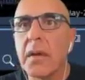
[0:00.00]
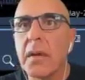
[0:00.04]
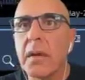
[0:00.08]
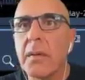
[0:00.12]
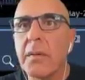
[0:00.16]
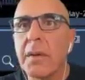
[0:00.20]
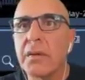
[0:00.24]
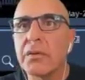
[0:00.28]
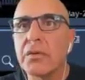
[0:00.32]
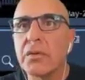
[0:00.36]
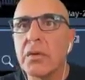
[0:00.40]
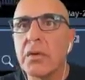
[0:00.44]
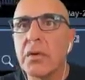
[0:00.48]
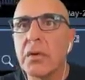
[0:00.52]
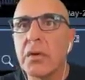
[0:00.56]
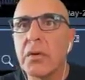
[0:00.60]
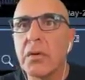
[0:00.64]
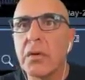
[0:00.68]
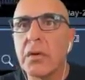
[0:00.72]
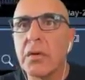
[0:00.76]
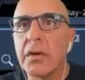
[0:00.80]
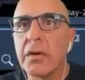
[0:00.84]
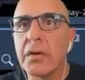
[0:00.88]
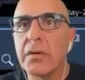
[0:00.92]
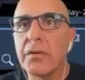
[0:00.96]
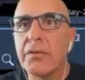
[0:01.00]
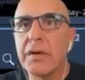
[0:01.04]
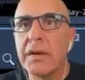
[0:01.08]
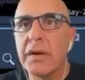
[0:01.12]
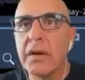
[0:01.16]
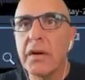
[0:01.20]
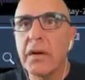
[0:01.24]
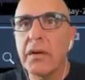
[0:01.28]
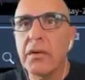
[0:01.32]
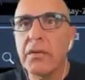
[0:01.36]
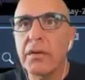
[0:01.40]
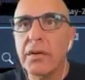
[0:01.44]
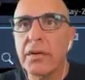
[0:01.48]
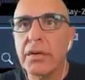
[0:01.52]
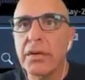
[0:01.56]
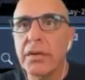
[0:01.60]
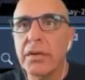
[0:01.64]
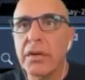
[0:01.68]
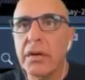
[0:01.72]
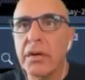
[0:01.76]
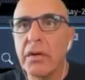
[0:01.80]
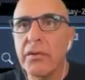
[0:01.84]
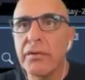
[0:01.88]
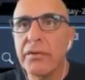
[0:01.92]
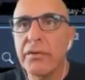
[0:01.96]
About to go long Nvidia over
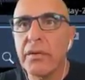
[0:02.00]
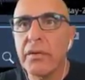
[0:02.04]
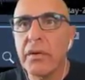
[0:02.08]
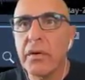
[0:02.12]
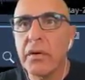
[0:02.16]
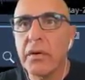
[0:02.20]
3 or 4.